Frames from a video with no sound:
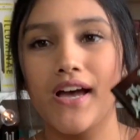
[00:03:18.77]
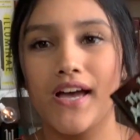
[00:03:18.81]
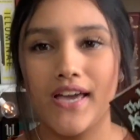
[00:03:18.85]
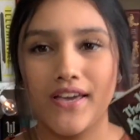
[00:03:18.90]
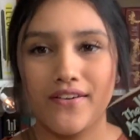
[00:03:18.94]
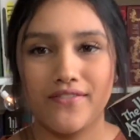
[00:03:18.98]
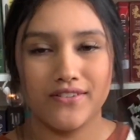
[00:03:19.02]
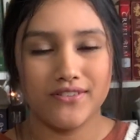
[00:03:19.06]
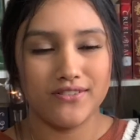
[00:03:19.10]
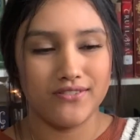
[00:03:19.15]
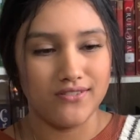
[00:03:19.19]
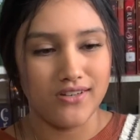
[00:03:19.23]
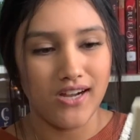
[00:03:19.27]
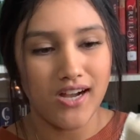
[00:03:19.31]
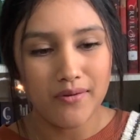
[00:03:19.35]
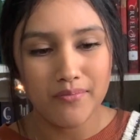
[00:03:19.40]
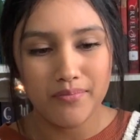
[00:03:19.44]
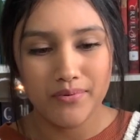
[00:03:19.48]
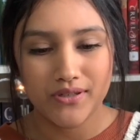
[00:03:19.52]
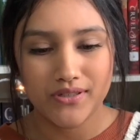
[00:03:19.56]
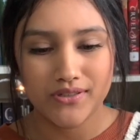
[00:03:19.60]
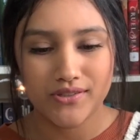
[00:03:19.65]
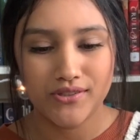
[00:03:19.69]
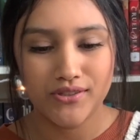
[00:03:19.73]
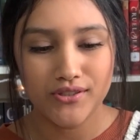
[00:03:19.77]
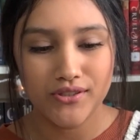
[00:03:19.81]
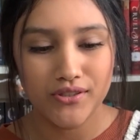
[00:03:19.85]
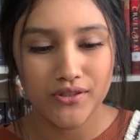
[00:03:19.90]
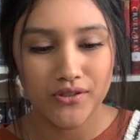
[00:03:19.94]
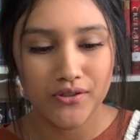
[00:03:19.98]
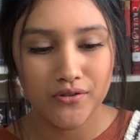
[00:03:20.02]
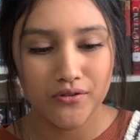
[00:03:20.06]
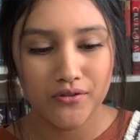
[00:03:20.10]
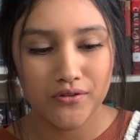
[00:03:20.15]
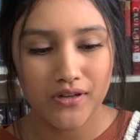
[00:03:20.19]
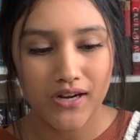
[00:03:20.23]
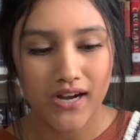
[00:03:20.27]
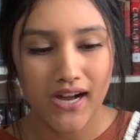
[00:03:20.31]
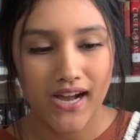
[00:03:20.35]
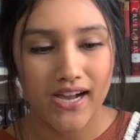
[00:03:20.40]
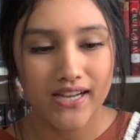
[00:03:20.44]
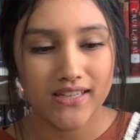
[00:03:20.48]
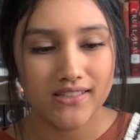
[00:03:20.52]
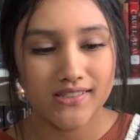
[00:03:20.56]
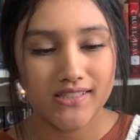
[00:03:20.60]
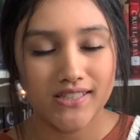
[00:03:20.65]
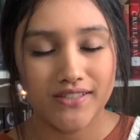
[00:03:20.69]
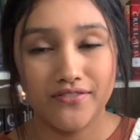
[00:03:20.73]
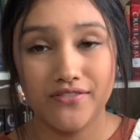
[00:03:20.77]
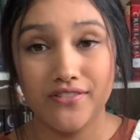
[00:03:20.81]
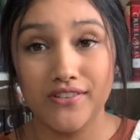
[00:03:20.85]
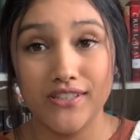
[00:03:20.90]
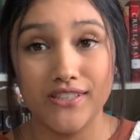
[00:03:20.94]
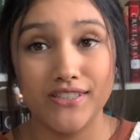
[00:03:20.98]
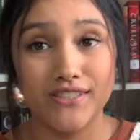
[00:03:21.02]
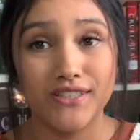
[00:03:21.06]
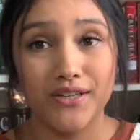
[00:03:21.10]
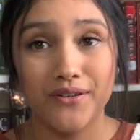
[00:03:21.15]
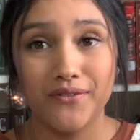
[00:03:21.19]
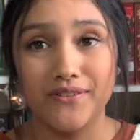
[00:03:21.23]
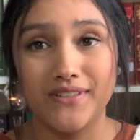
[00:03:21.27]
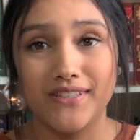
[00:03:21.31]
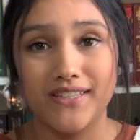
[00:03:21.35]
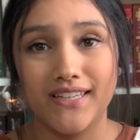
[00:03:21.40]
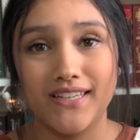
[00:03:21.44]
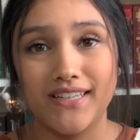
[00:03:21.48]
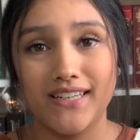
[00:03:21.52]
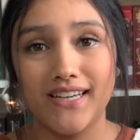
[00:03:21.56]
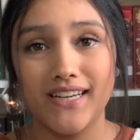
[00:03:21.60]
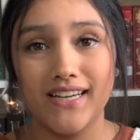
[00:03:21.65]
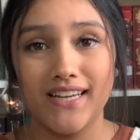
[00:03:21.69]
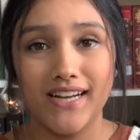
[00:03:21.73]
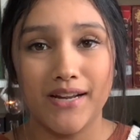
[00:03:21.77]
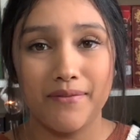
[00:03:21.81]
If it's not book 2, I definitely don't need it.